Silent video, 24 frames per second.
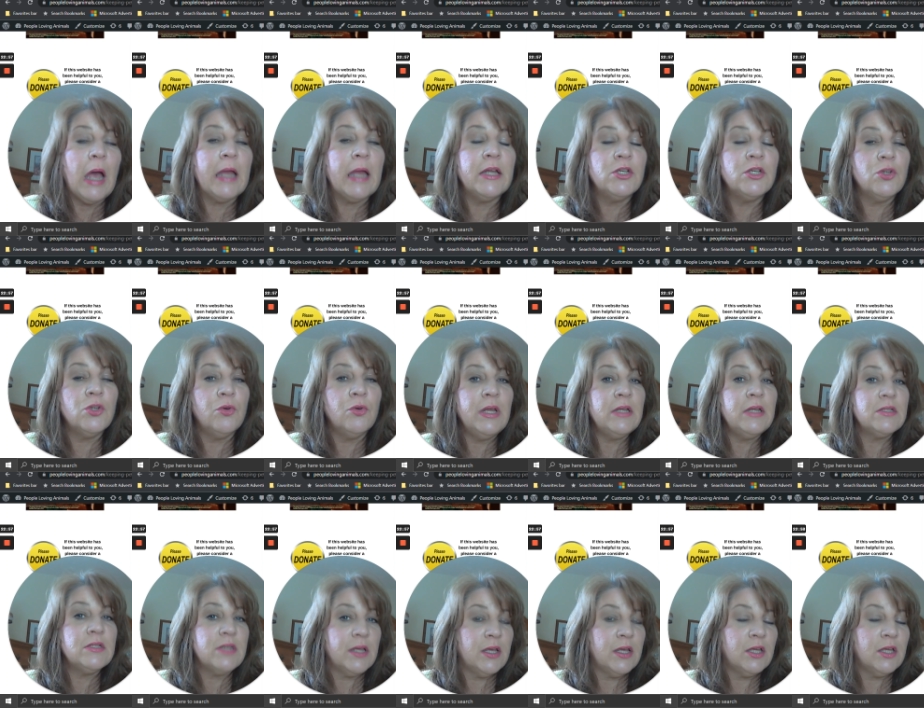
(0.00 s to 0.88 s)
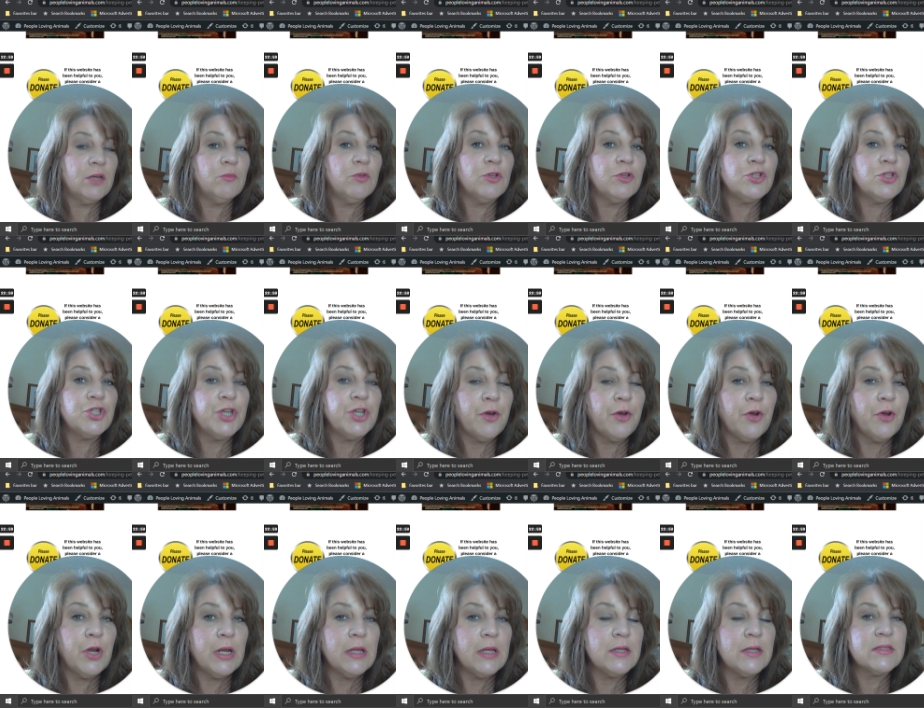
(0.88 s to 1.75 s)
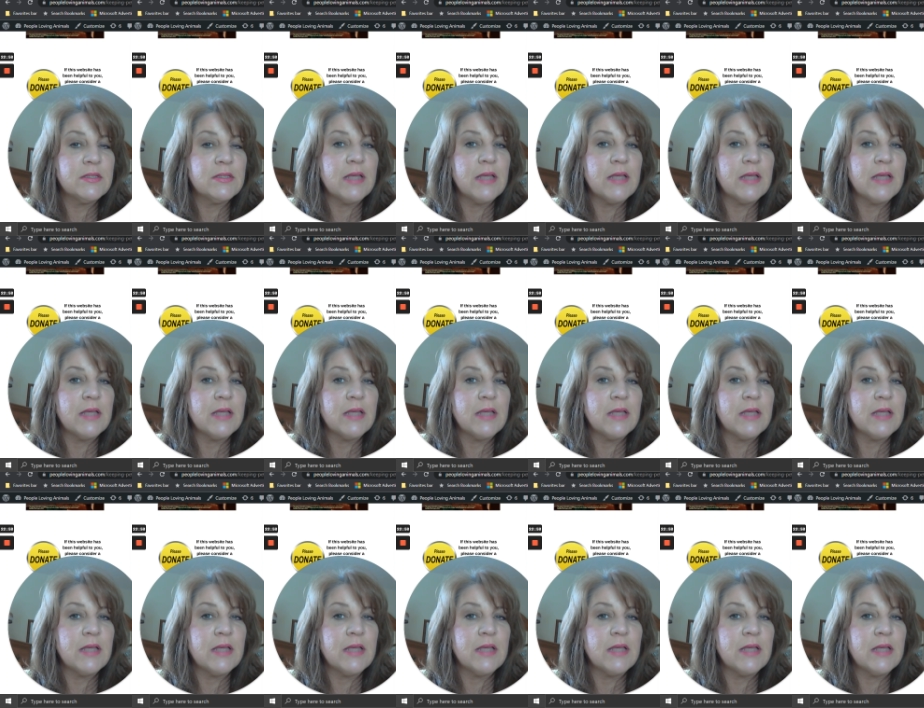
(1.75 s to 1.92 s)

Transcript: I donate to animal charities.